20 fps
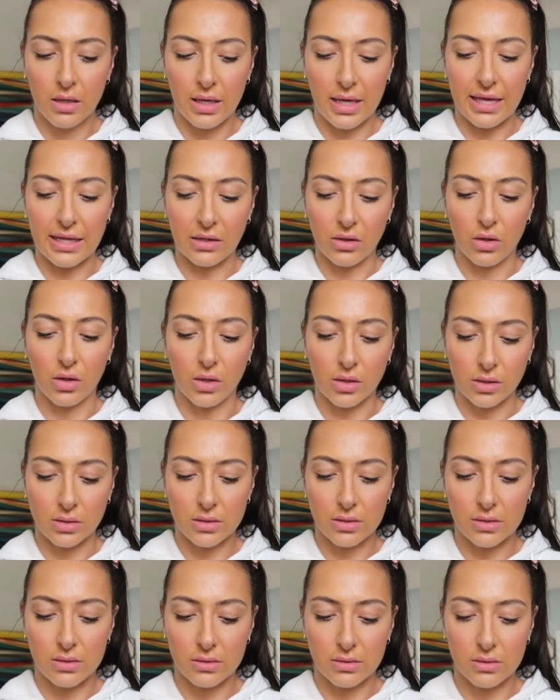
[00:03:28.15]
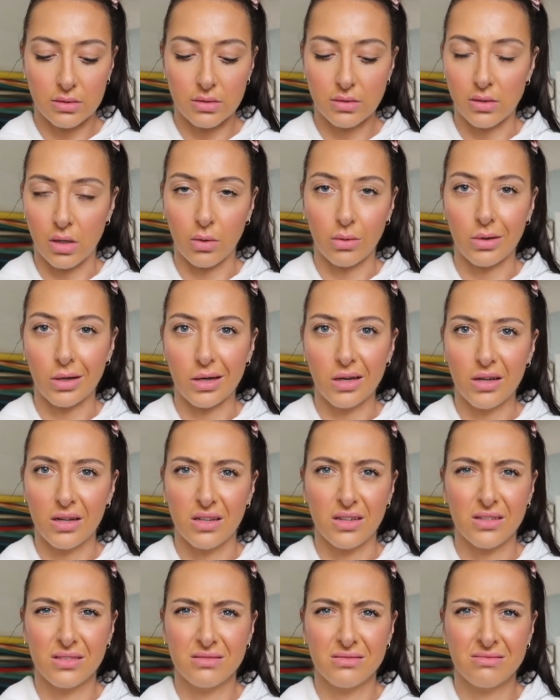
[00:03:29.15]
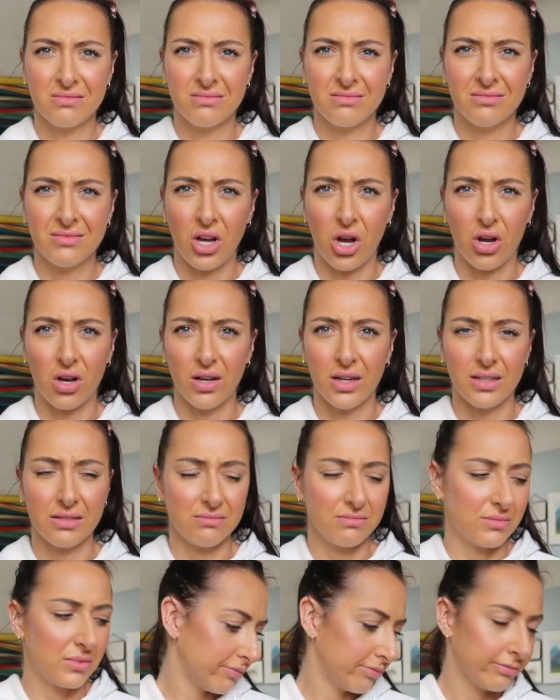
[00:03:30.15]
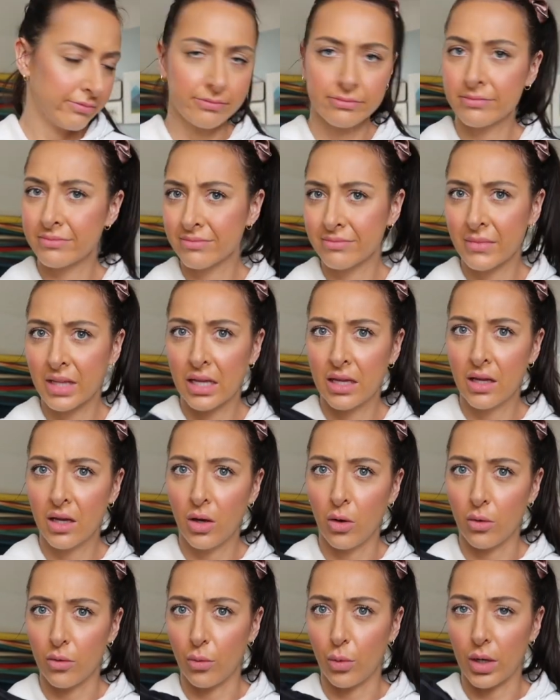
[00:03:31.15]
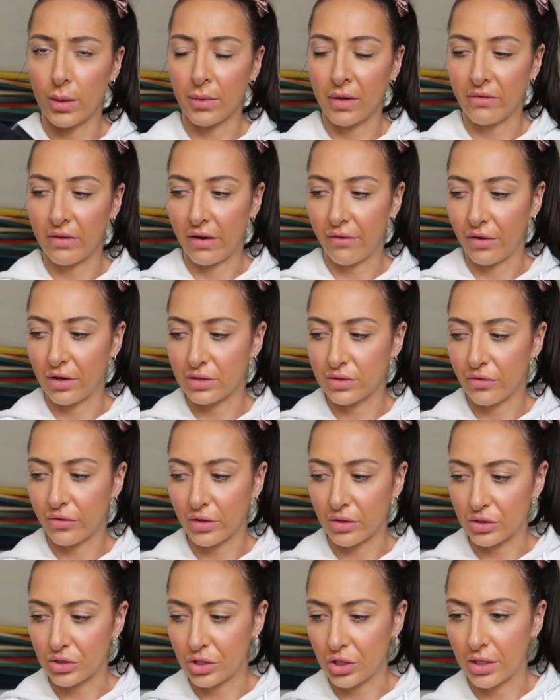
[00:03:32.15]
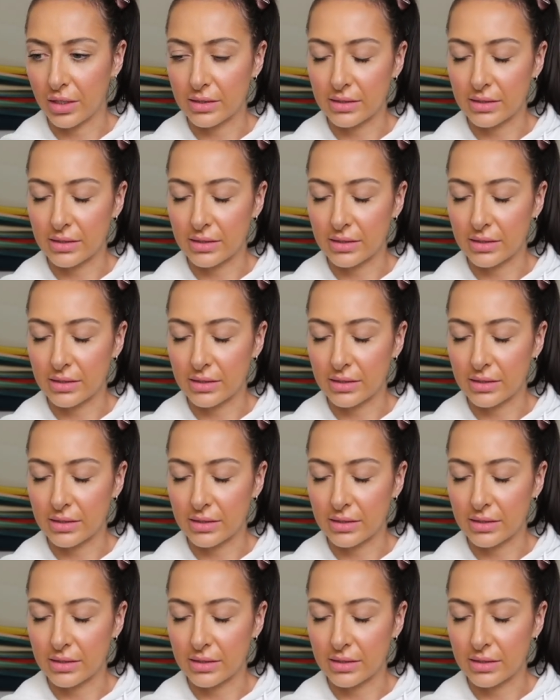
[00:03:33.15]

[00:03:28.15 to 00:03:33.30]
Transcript: it looks so good on one of my favorites for sure.